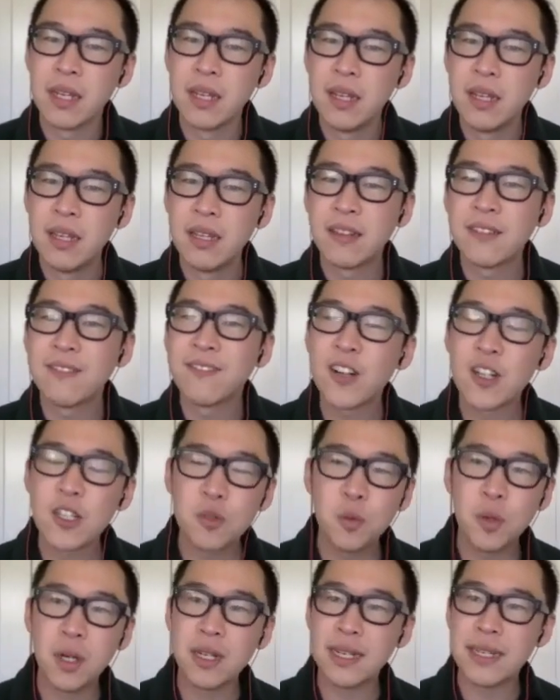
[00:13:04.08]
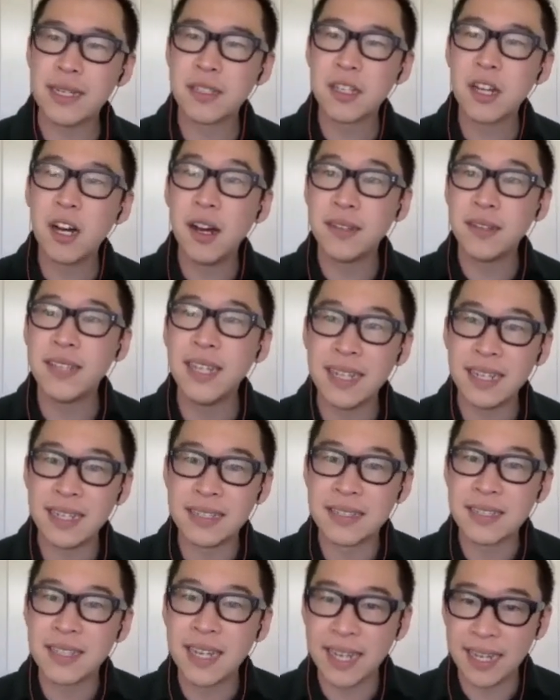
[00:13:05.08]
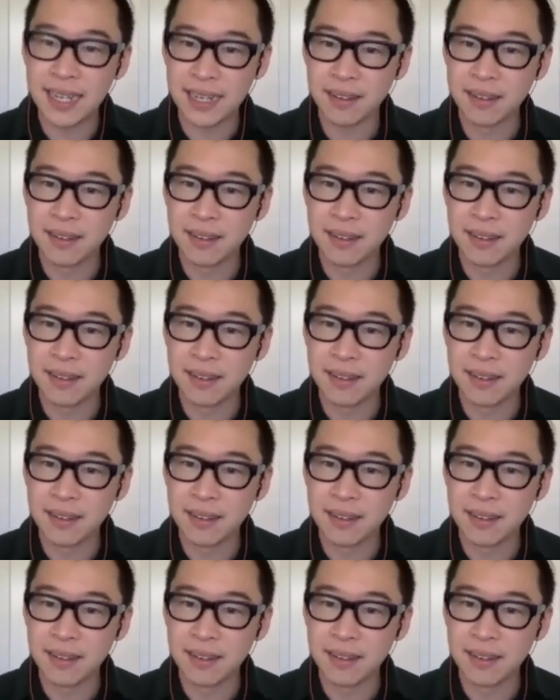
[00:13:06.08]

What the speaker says: The first one is content is king.